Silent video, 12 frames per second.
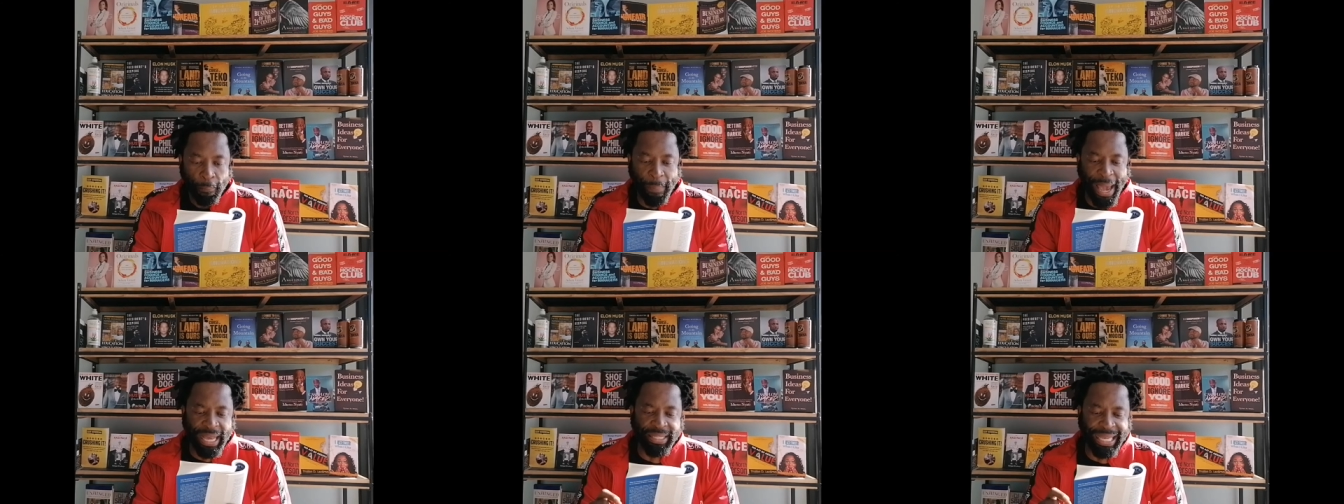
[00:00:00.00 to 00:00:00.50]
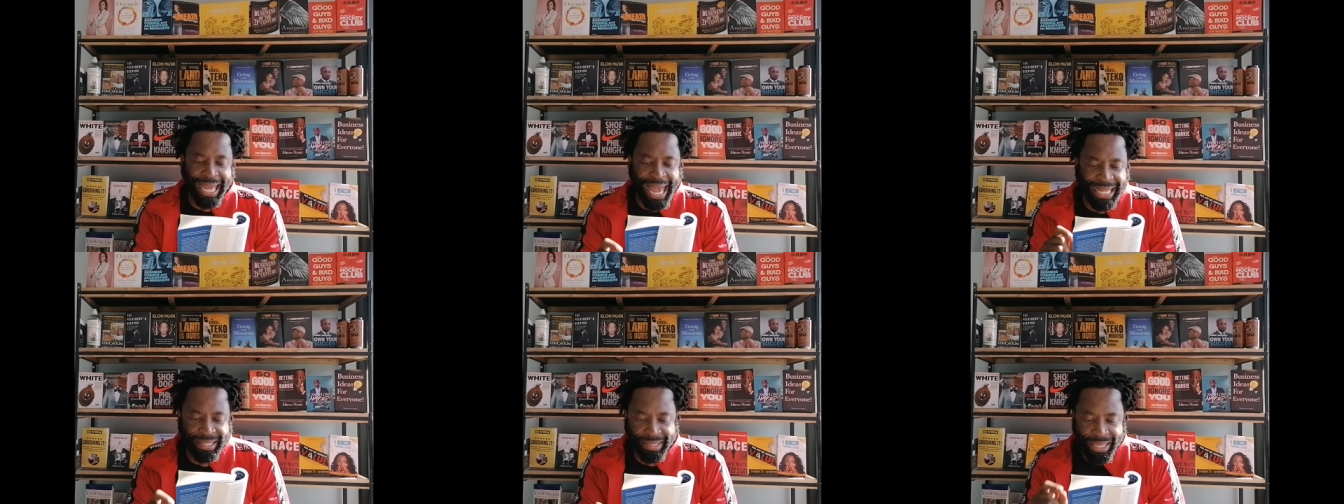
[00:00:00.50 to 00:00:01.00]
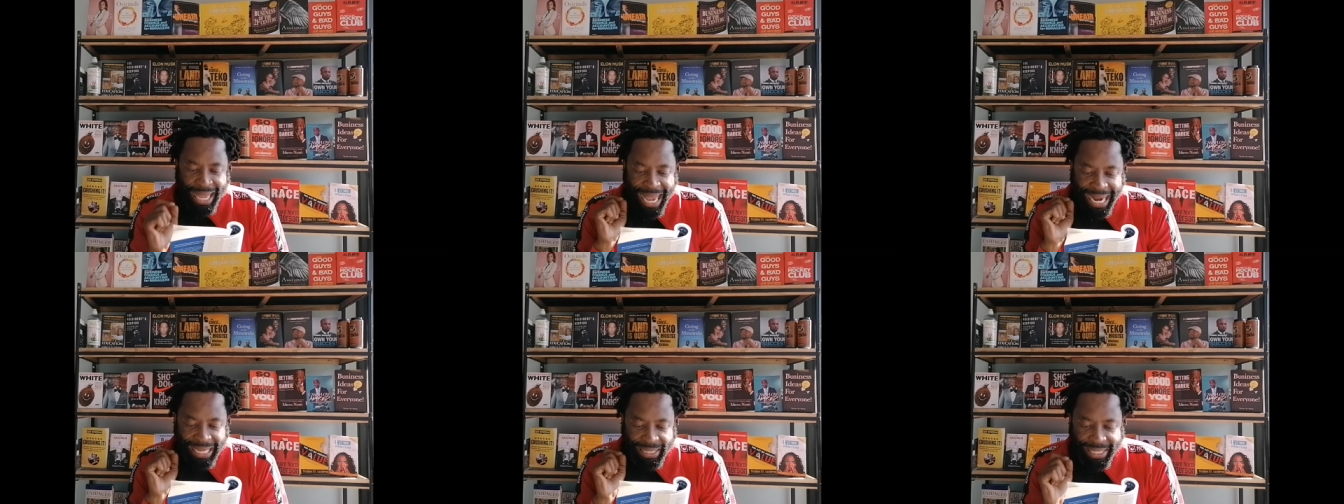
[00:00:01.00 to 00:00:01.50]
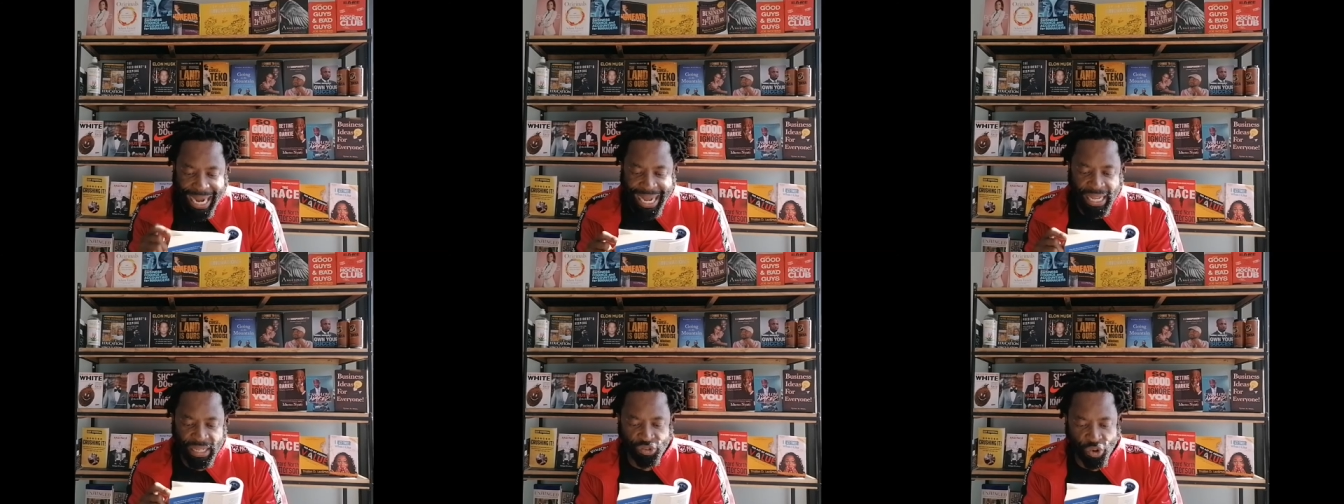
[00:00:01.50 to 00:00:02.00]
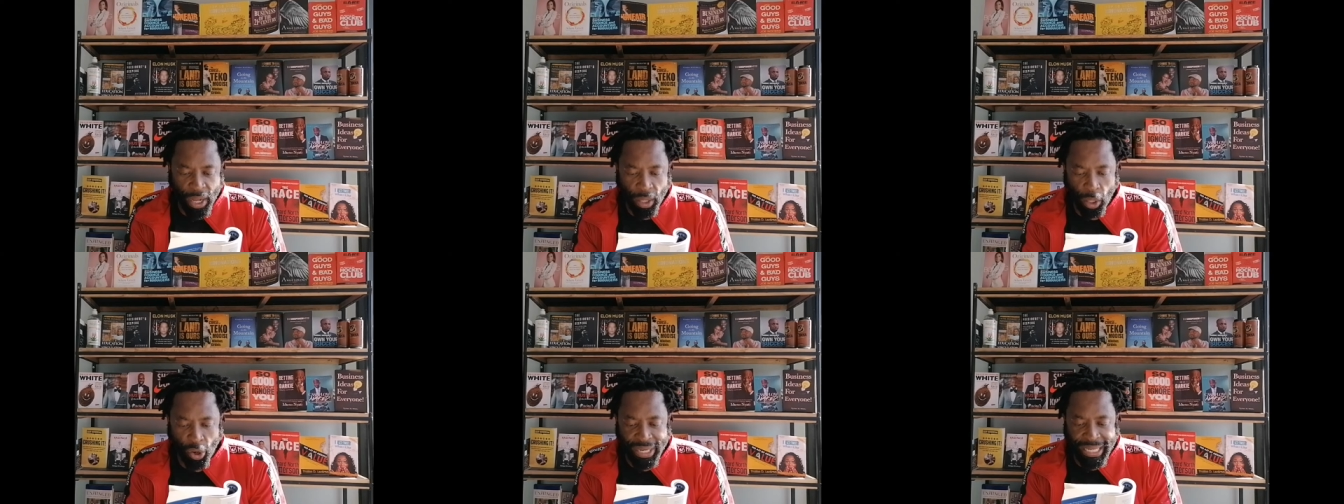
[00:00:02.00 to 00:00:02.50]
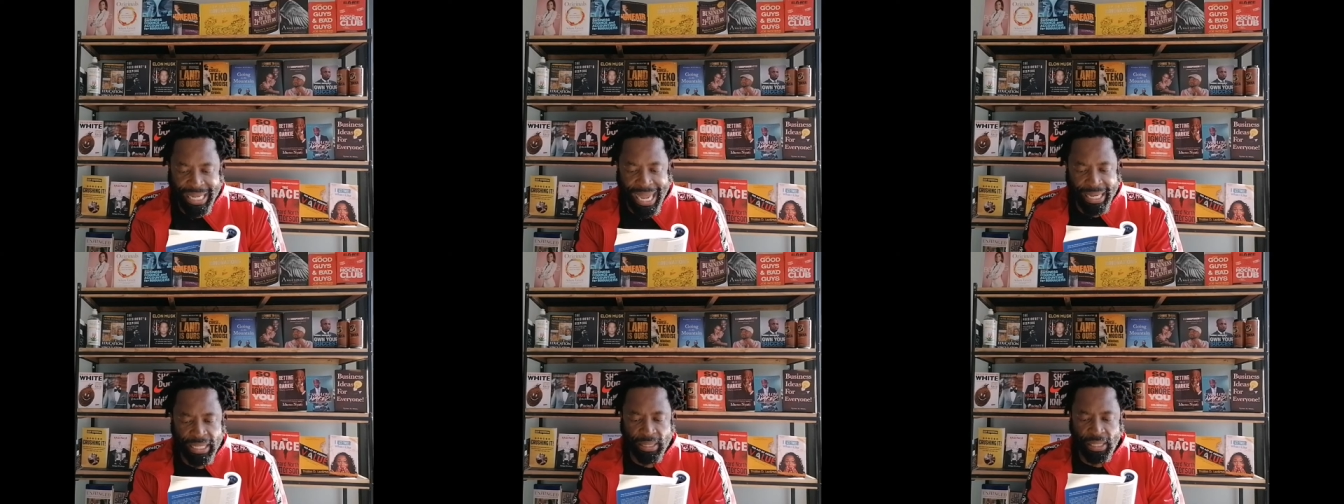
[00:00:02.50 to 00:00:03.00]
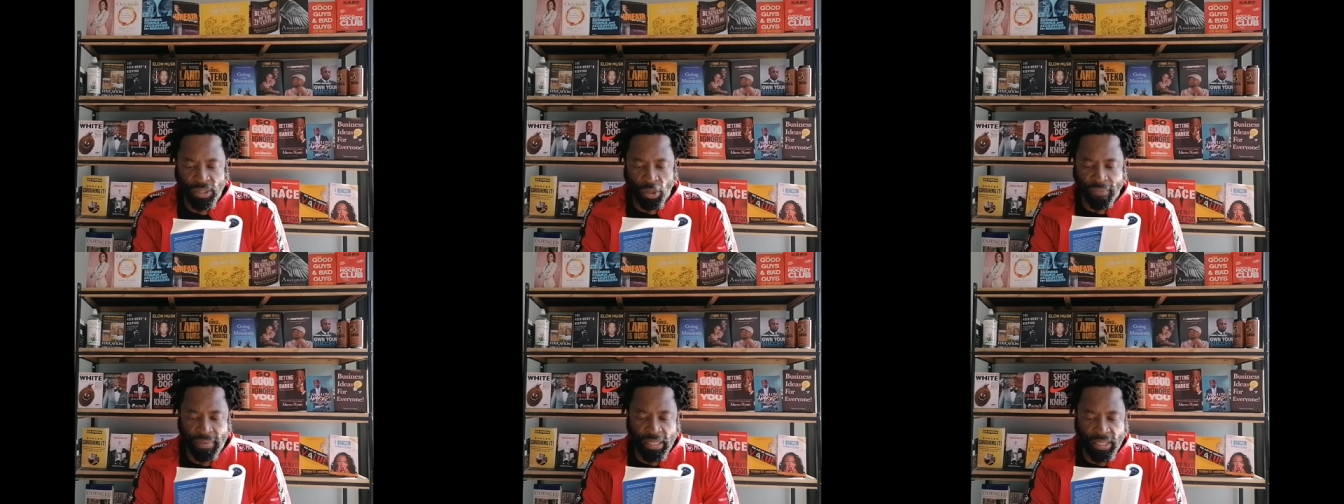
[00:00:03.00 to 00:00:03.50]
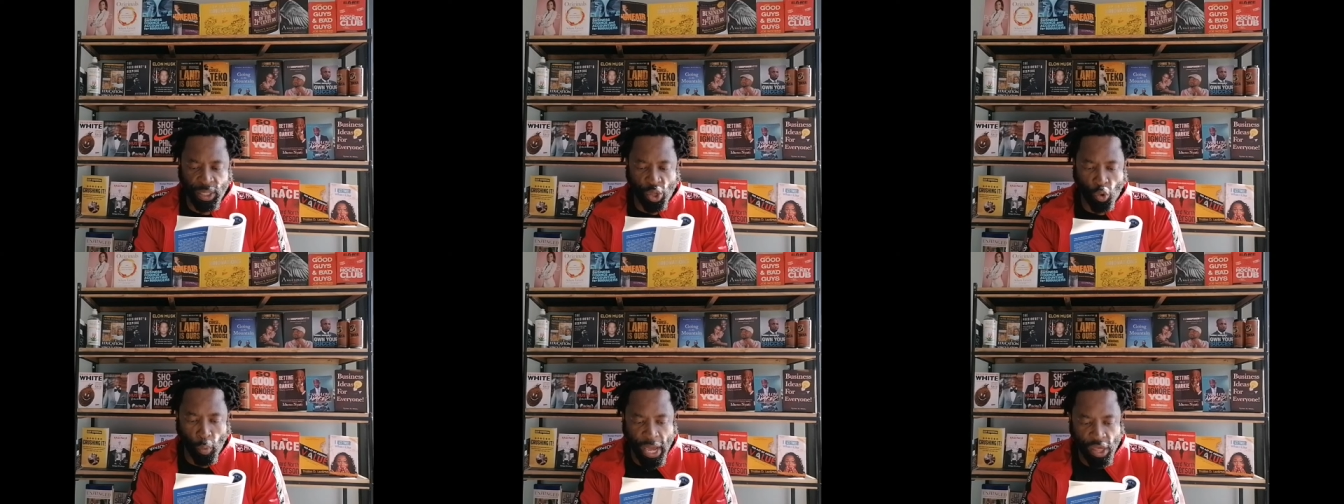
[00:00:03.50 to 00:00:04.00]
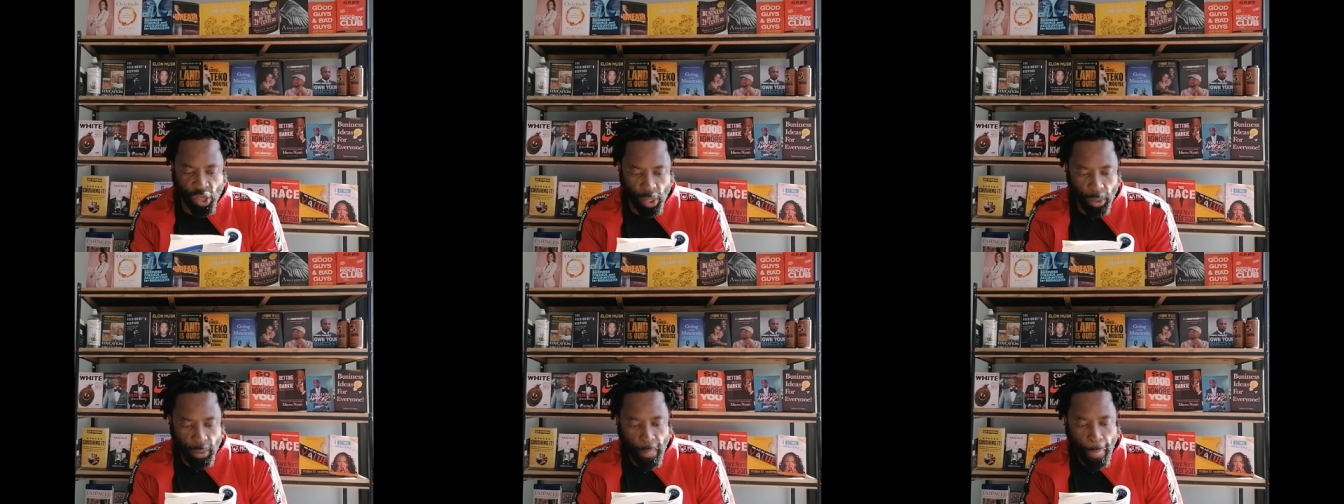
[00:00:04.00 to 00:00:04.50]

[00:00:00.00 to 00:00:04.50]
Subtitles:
basing its entire struggle on realities of the situation.